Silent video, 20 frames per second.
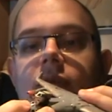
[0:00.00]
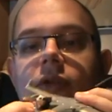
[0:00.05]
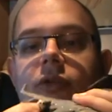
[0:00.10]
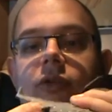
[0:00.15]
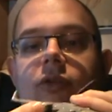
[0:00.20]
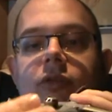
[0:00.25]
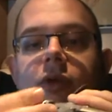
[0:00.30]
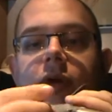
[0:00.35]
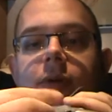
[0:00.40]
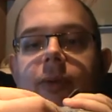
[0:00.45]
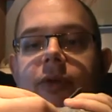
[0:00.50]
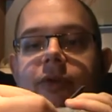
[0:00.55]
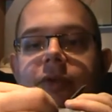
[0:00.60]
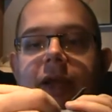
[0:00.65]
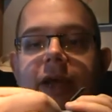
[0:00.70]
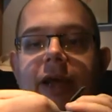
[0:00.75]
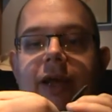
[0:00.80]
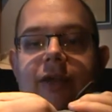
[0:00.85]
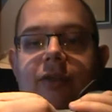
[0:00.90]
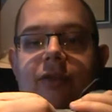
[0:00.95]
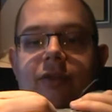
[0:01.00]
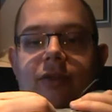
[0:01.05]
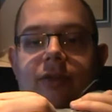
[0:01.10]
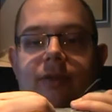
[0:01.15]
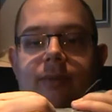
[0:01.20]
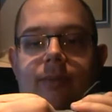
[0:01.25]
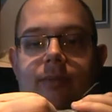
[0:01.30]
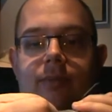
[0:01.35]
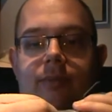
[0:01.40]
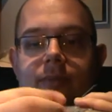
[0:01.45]
the robot head
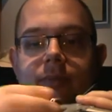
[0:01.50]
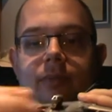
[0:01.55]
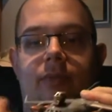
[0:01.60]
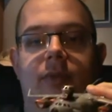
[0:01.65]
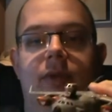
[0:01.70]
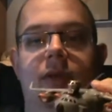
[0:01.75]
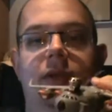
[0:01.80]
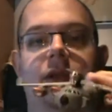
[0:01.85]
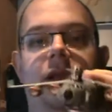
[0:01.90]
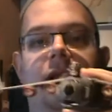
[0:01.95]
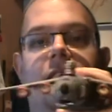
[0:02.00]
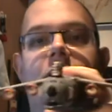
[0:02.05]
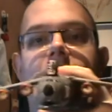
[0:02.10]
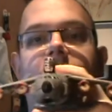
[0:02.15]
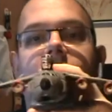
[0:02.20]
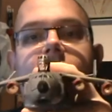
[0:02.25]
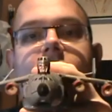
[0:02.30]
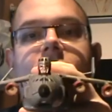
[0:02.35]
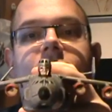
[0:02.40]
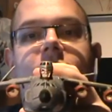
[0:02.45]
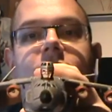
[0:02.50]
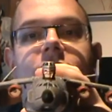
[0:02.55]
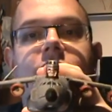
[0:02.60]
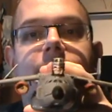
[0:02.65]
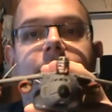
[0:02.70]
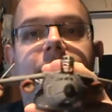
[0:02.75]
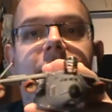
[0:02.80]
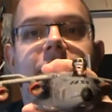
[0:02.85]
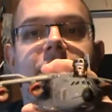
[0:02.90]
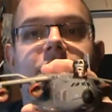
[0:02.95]
and lock it into
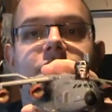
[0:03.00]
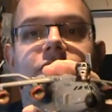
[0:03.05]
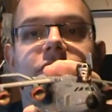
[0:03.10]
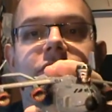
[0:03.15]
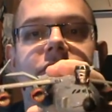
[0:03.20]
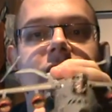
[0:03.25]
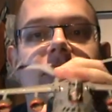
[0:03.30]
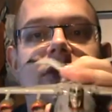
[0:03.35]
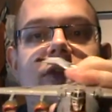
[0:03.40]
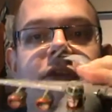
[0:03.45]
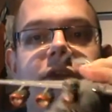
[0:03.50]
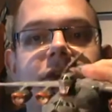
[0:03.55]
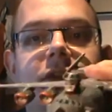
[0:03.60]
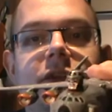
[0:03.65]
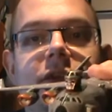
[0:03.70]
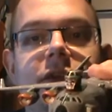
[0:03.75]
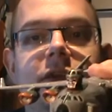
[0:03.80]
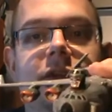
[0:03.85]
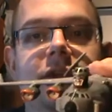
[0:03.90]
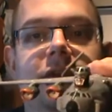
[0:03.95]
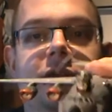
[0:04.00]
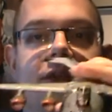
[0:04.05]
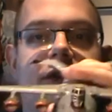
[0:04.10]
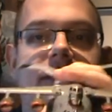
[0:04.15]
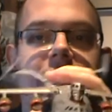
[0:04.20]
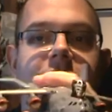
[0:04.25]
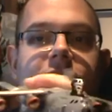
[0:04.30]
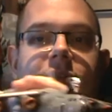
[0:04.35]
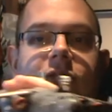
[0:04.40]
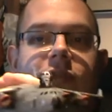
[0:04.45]
place.
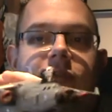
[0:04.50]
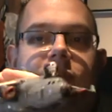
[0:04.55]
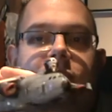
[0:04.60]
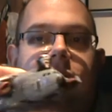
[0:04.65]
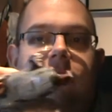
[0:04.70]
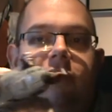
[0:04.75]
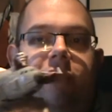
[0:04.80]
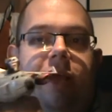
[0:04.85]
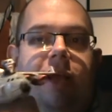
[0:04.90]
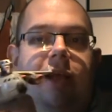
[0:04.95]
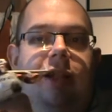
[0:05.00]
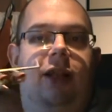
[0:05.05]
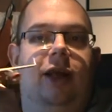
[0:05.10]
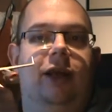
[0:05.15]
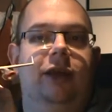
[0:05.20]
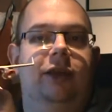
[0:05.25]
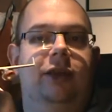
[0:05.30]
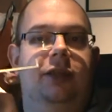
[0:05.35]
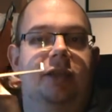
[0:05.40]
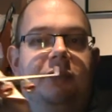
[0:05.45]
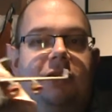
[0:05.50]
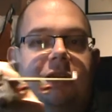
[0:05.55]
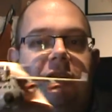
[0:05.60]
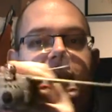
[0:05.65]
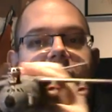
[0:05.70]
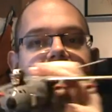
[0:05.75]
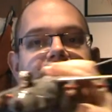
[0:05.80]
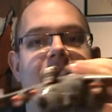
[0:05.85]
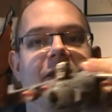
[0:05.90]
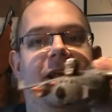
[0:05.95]
So yeah, like you
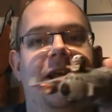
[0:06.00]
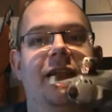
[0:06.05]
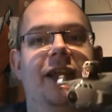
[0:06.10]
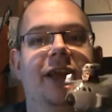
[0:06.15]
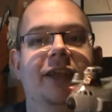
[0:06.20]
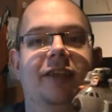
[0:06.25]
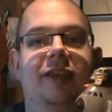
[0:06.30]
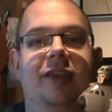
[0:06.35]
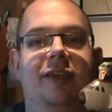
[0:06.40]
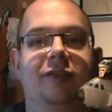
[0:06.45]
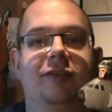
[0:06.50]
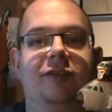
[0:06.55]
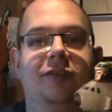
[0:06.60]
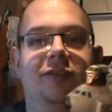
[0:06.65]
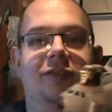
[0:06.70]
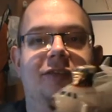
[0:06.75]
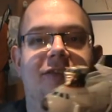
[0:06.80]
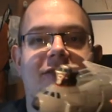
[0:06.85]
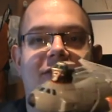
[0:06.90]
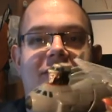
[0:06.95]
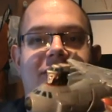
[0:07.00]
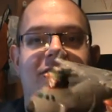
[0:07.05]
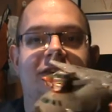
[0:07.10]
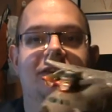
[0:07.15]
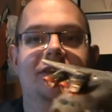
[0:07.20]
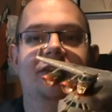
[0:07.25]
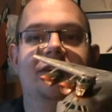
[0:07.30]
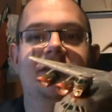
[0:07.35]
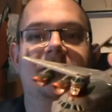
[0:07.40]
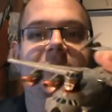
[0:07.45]
can fly like this.
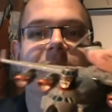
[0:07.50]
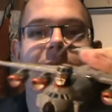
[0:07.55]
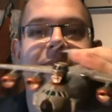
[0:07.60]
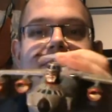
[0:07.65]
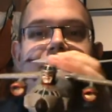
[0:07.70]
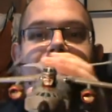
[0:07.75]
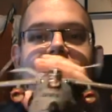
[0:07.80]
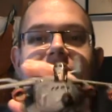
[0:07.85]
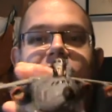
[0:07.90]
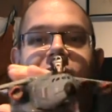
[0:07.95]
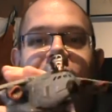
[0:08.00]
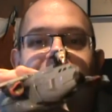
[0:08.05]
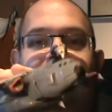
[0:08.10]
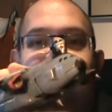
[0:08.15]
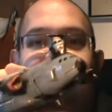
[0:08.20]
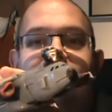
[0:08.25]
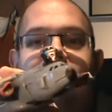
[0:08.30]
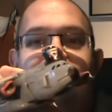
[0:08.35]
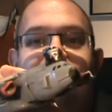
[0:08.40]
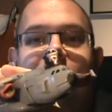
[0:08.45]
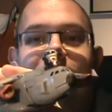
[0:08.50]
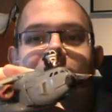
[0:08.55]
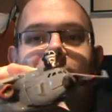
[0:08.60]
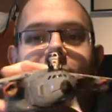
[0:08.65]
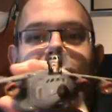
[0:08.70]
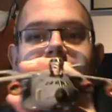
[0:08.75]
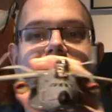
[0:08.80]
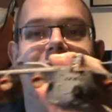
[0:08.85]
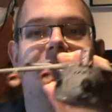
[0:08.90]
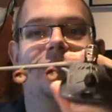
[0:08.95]
A bit awkward,
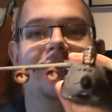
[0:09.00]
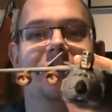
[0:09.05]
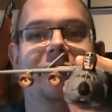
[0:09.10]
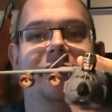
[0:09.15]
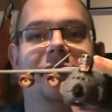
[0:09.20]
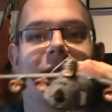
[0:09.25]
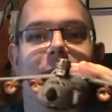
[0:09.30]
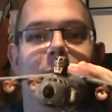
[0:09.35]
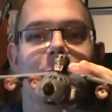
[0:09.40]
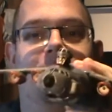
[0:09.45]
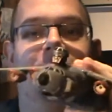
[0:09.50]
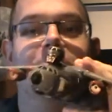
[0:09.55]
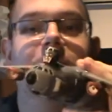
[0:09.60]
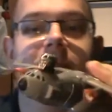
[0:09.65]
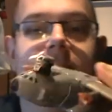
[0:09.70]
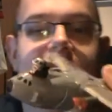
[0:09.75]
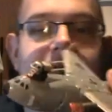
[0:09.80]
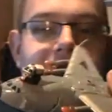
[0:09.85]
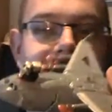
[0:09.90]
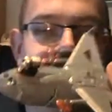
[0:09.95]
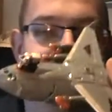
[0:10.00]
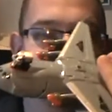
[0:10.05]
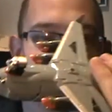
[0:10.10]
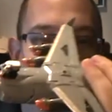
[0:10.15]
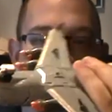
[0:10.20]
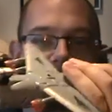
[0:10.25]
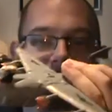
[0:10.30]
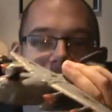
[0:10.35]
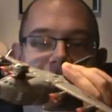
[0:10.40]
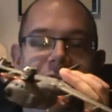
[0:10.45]
but oh well.
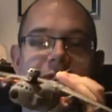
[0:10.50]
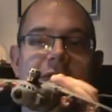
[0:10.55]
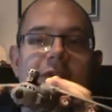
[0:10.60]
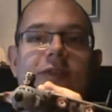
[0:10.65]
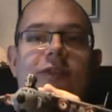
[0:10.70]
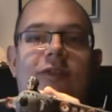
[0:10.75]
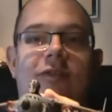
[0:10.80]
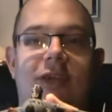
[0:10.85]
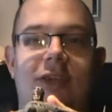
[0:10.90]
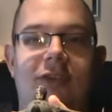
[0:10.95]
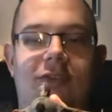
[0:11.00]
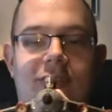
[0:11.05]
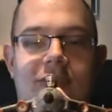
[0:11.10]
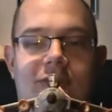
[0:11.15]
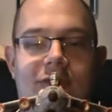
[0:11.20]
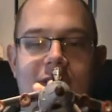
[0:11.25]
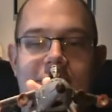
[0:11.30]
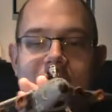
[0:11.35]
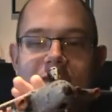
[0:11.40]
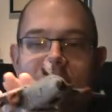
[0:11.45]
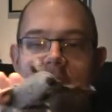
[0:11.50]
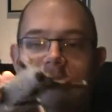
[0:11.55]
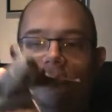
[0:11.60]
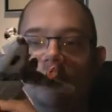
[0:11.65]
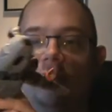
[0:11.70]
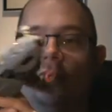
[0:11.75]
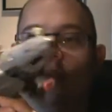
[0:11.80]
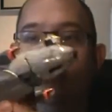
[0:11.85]
I've seen stranger things.